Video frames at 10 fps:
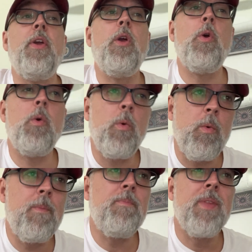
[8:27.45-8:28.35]
you
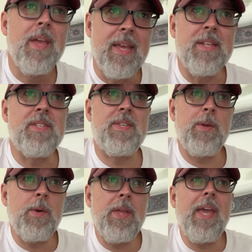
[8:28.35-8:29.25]
to
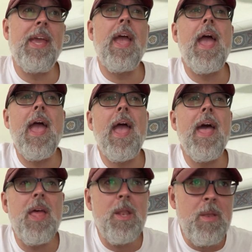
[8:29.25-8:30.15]
the end.